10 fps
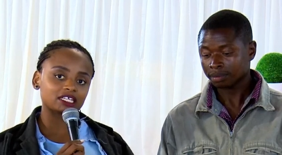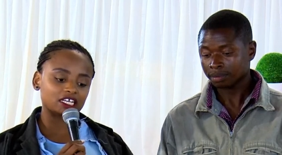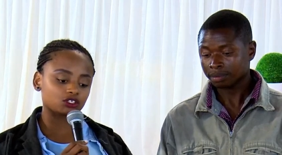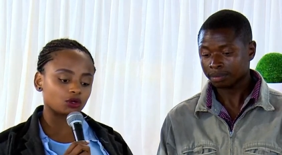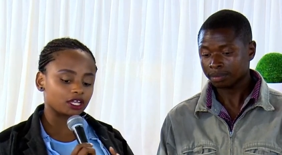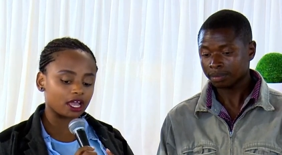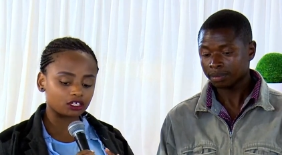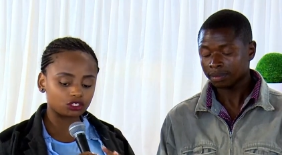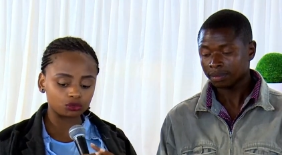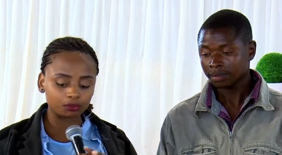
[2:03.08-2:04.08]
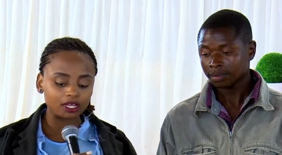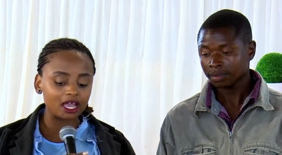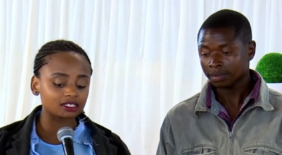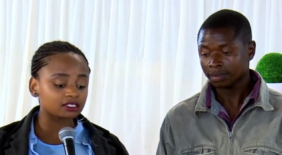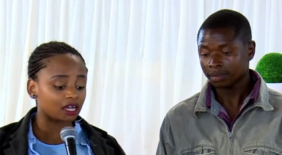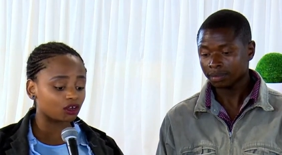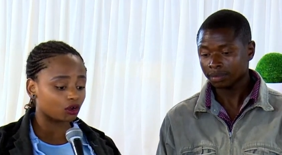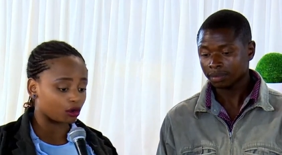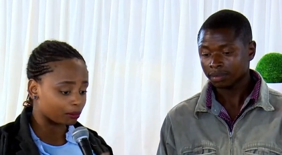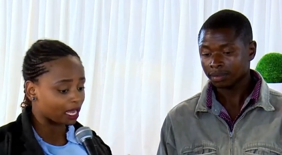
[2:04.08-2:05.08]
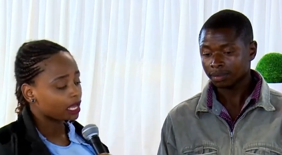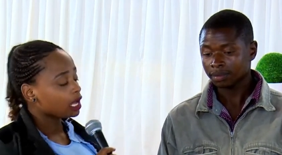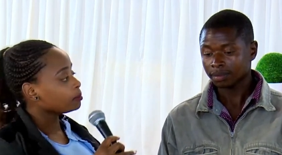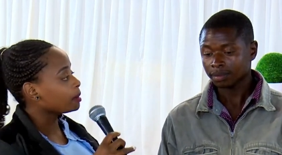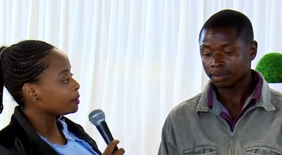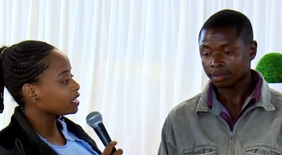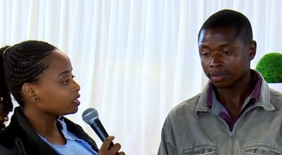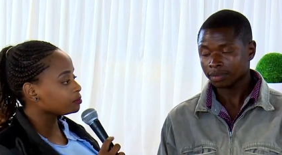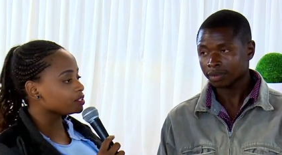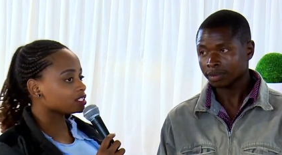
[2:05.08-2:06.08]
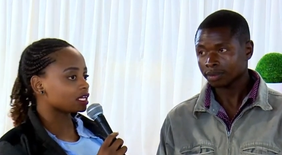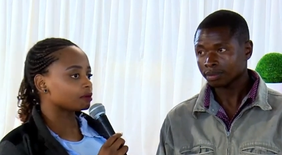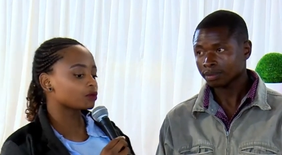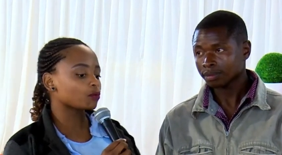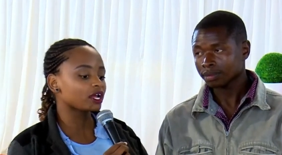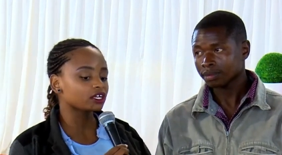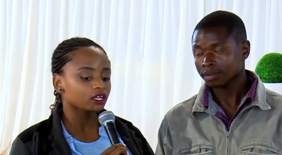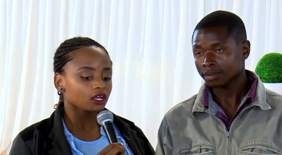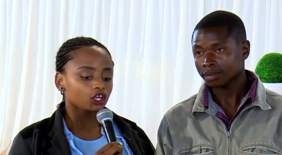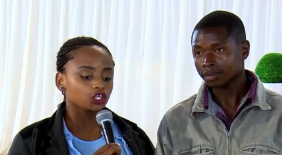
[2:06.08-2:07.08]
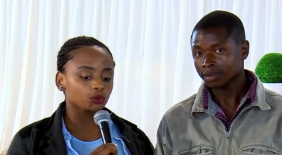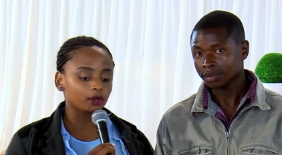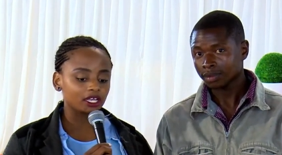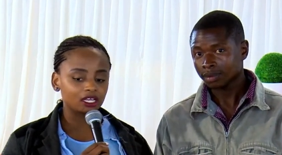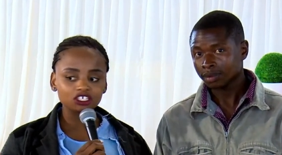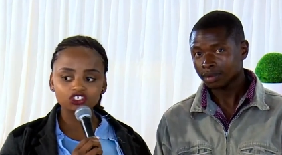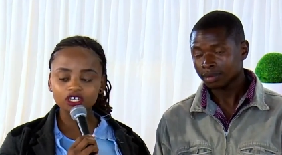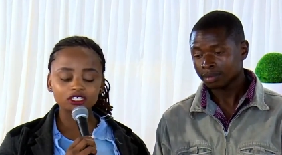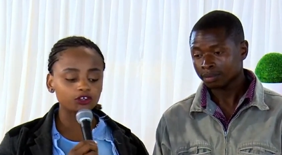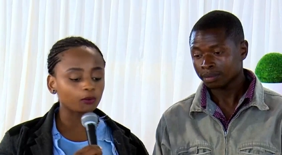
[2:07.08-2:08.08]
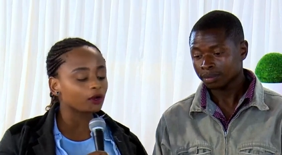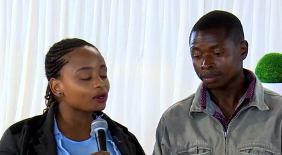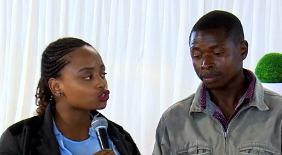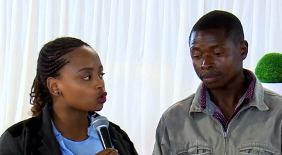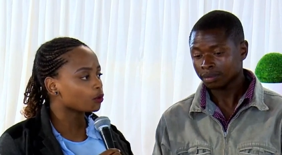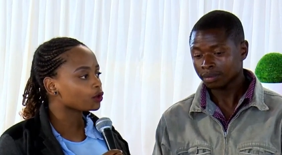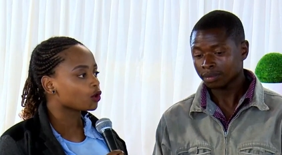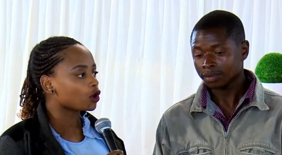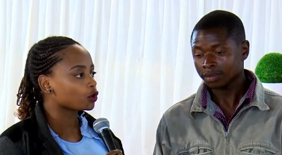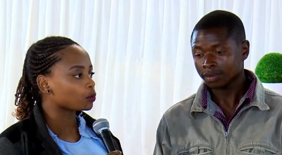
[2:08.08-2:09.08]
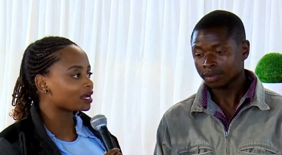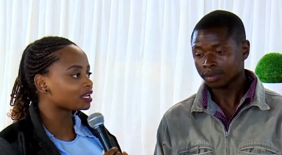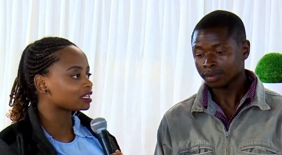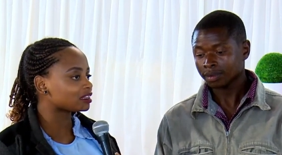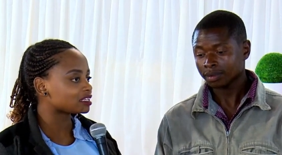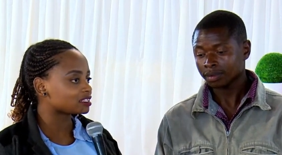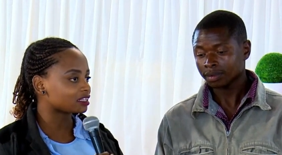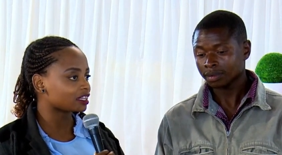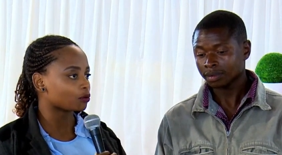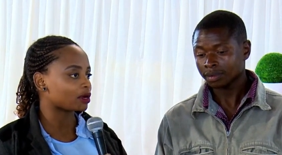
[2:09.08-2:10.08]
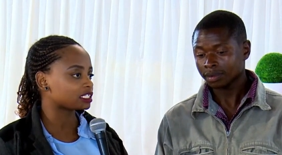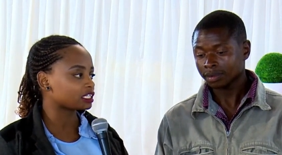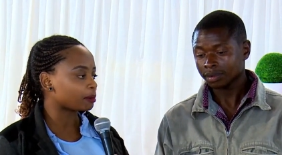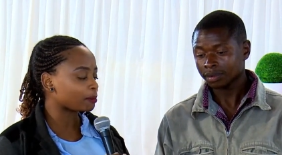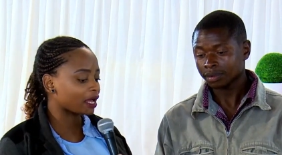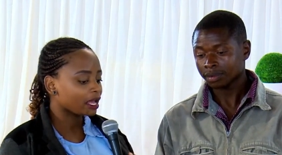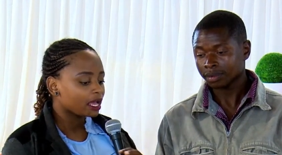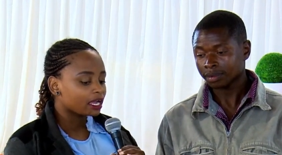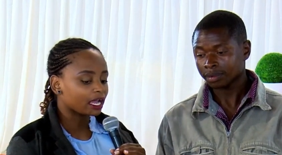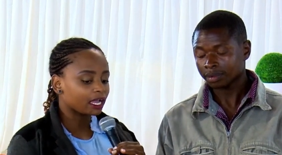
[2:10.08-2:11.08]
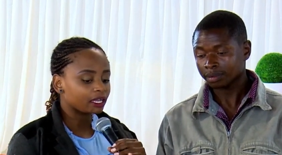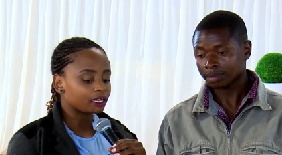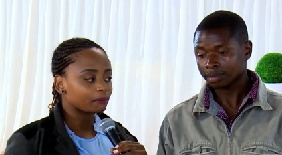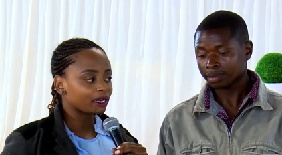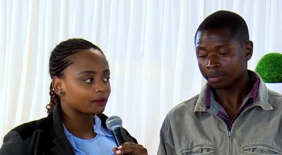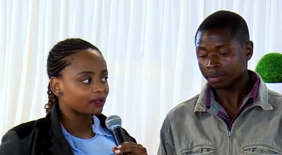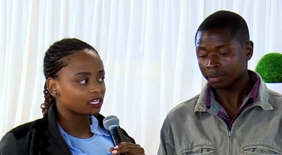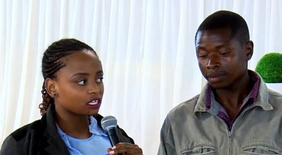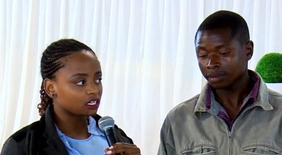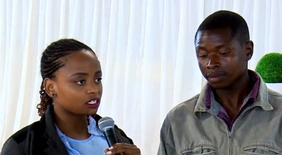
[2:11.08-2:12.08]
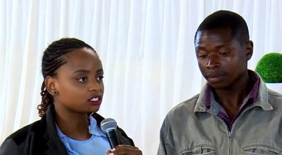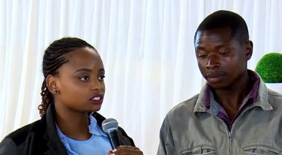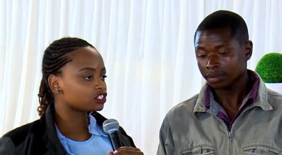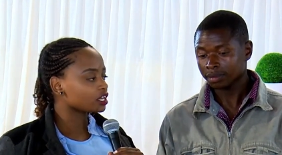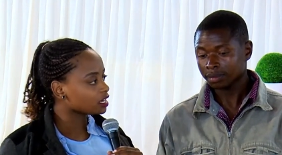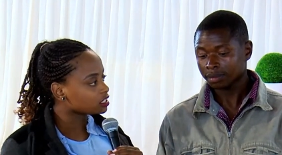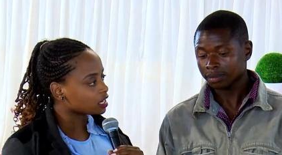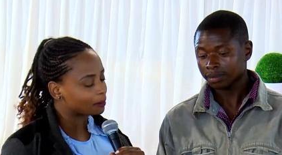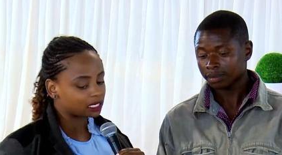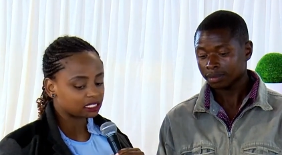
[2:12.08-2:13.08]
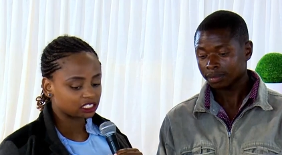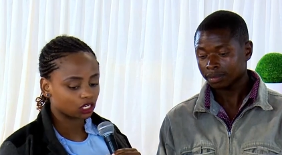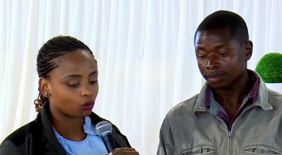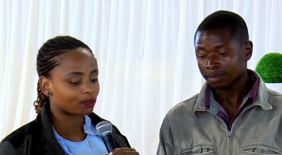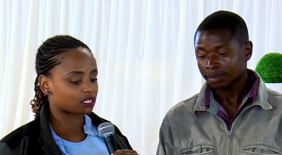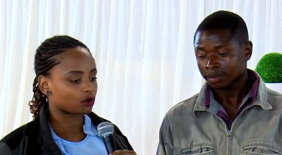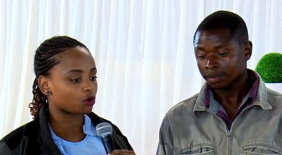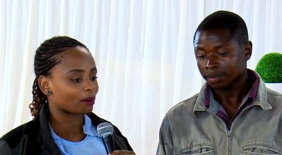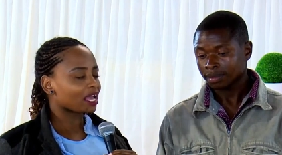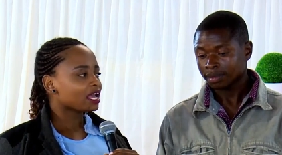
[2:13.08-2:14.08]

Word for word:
Speaker 1: side, so he had to be a Sangoma. Papa, can you please tell me when you were initiated, what was going on? What are the things that they wanted? Papa, kare bana bali initiate, bali tsentsha uba Sangoma.